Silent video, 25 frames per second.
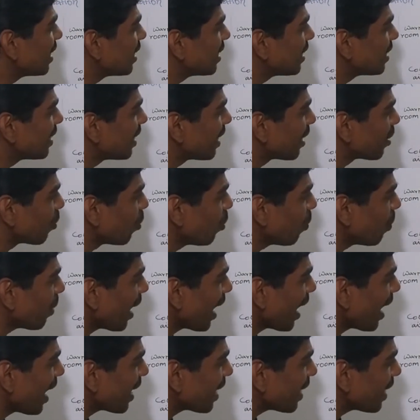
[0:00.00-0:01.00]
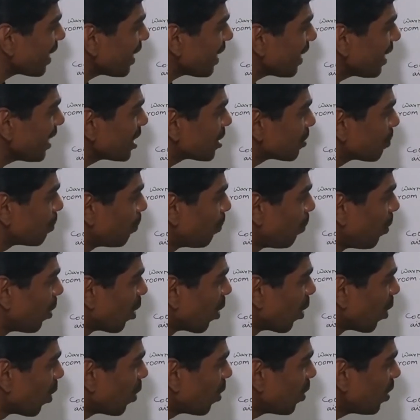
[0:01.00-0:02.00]
the room air is
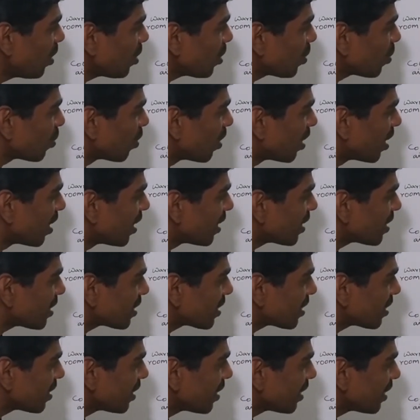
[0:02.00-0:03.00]
blown towards